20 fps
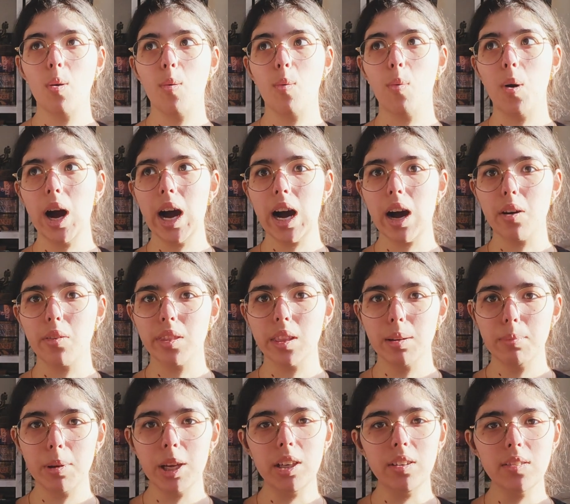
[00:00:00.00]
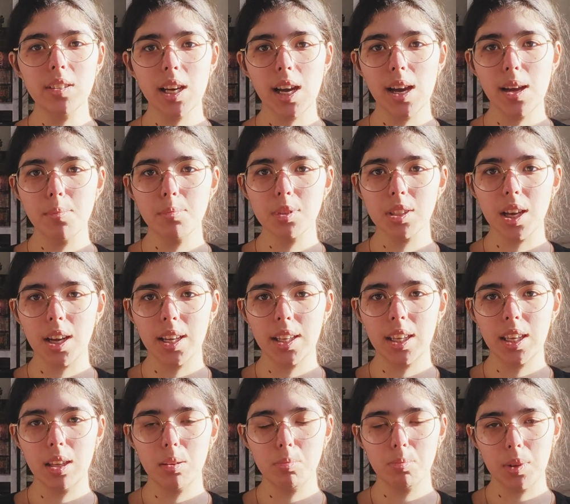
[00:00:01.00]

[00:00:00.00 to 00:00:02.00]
Wow, the amount of times I keep